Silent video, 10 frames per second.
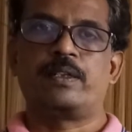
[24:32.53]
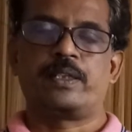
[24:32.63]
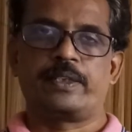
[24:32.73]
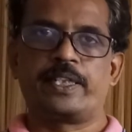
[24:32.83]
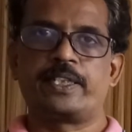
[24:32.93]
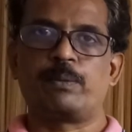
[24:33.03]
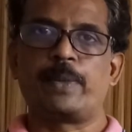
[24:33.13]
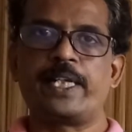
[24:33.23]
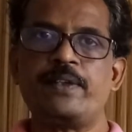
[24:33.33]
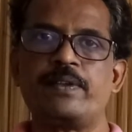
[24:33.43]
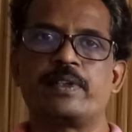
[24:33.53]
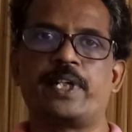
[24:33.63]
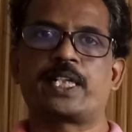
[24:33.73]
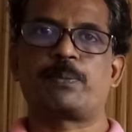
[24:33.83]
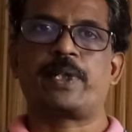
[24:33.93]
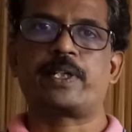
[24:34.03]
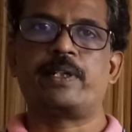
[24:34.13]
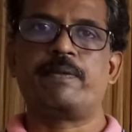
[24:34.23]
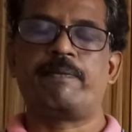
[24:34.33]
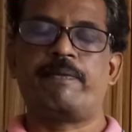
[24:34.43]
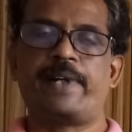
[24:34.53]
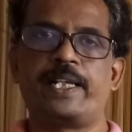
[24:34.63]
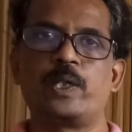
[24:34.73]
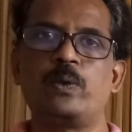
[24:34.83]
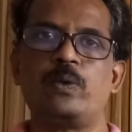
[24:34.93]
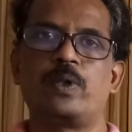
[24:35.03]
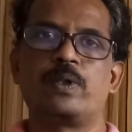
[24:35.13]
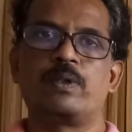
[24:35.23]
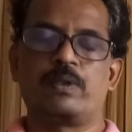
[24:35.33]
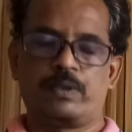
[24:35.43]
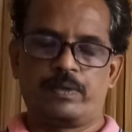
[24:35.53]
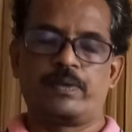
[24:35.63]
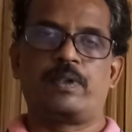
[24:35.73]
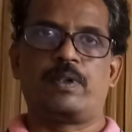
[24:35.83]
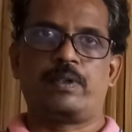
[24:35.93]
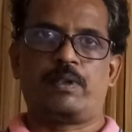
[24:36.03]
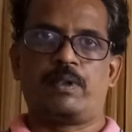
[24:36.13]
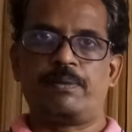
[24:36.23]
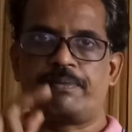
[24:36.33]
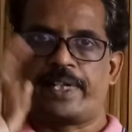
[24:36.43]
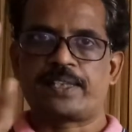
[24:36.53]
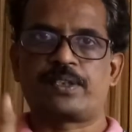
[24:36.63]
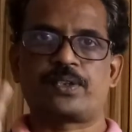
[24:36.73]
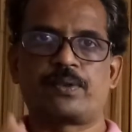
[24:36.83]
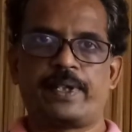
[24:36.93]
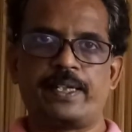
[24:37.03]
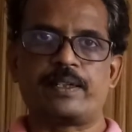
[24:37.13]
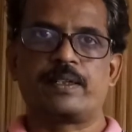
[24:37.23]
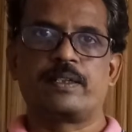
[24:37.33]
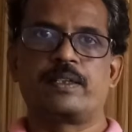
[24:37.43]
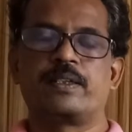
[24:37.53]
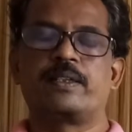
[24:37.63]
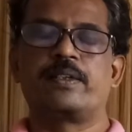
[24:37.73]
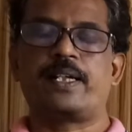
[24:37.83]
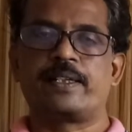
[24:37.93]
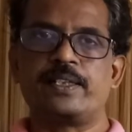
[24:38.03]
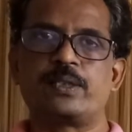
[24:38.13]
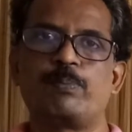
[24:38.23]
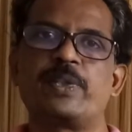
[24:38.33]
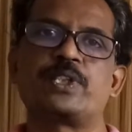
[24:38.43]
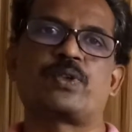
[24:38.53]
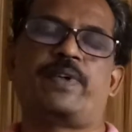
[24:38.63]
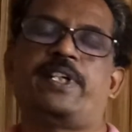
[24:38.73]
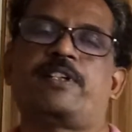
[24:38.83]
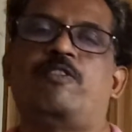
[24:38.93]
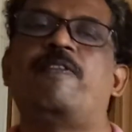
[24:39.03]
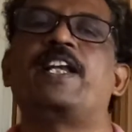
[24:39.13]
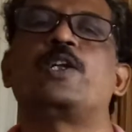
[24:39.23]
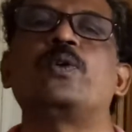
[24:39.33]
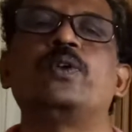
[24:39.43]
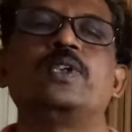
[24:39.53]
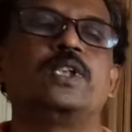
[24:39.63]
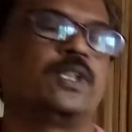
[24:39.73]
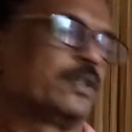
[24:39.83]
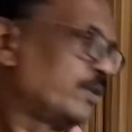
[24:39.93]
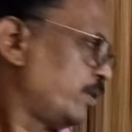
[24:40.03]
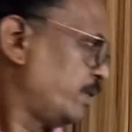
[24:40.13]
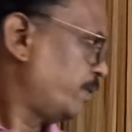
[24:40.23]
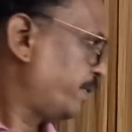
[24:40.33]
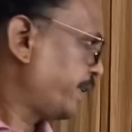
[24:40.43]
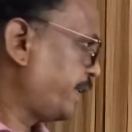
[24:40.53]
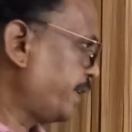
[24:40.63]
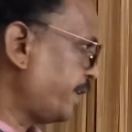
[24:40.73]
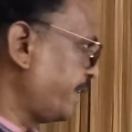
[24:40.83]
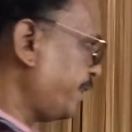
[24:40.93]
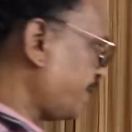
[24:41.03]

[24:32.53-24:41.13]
is mean. Expected value of x square, that is mean square value. So here in this